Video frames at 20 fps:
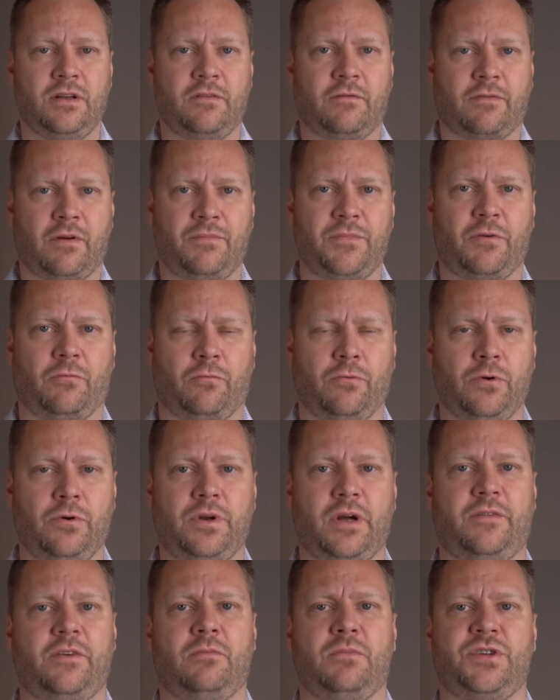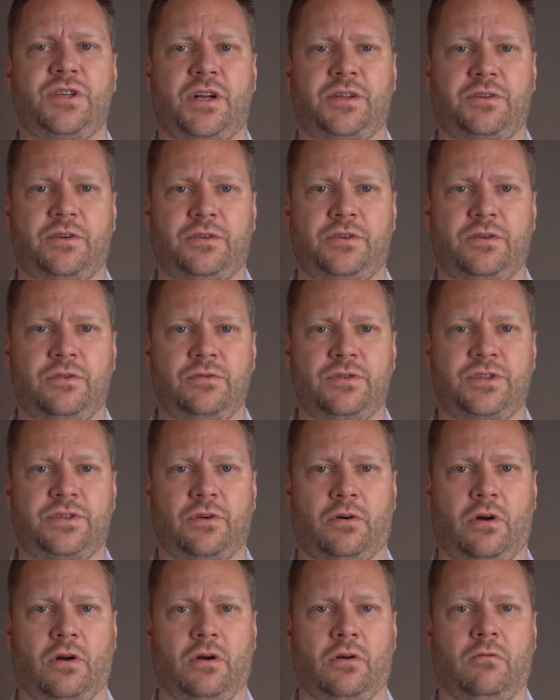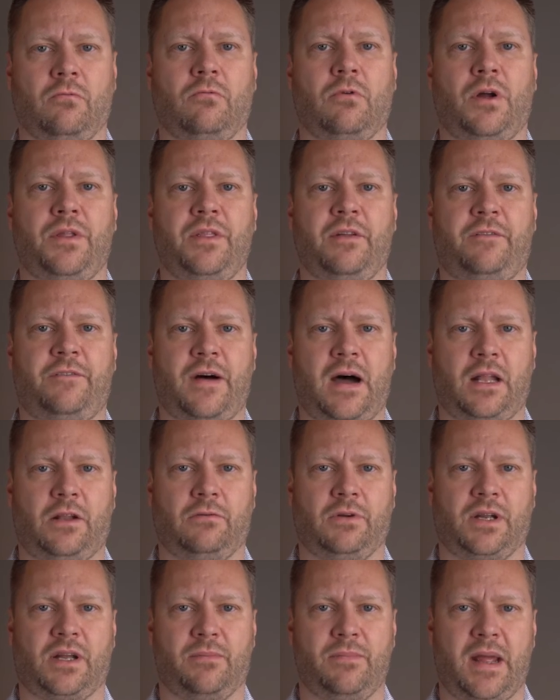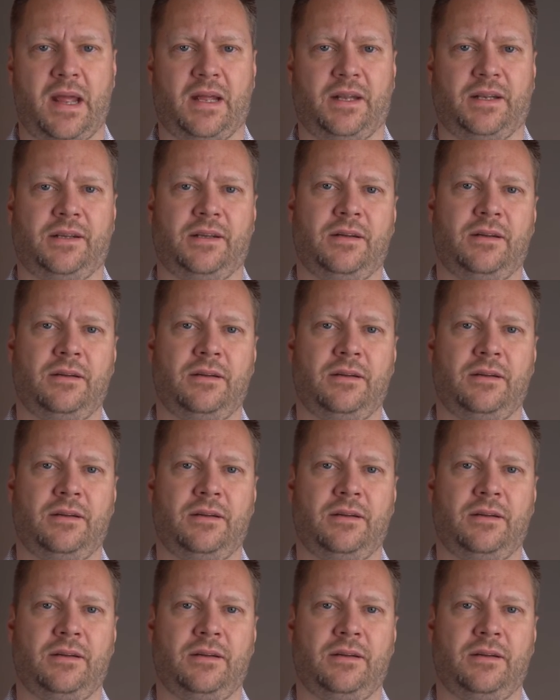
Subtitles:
From the root of your Magento 2 store, run the following command: